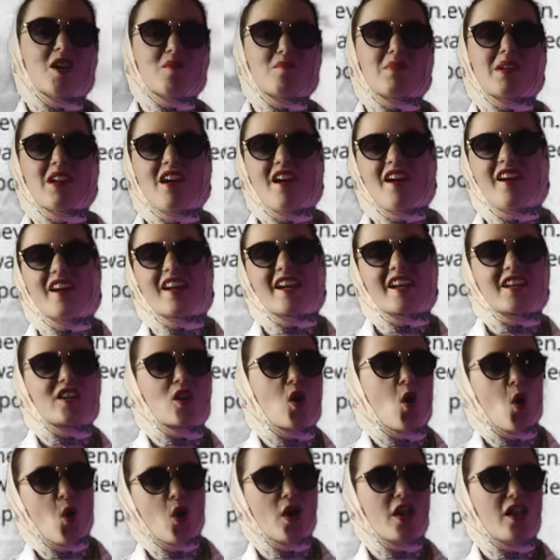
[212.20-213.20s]
Number nine,
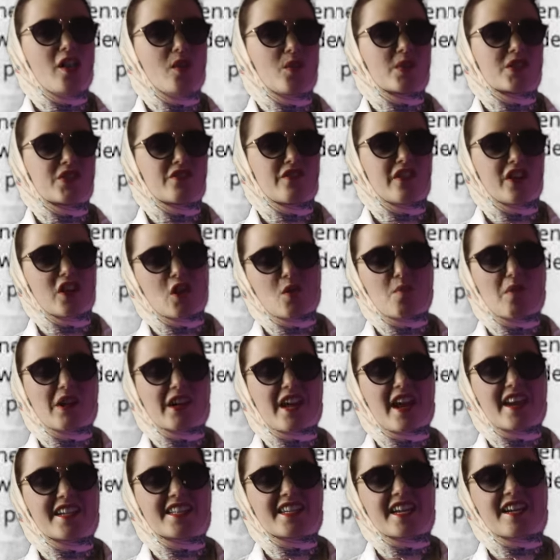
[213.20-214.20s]
oil was for
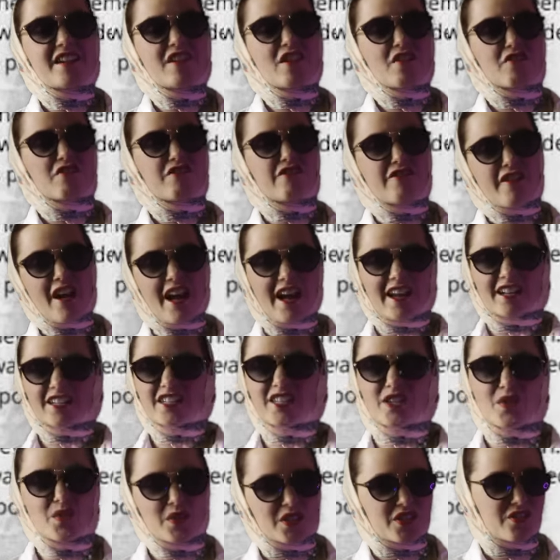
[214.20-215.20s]
lubricating,
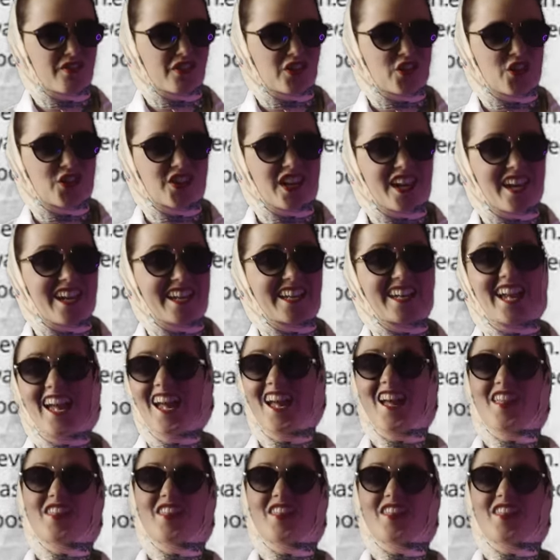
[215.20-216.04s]
fat was for cooking.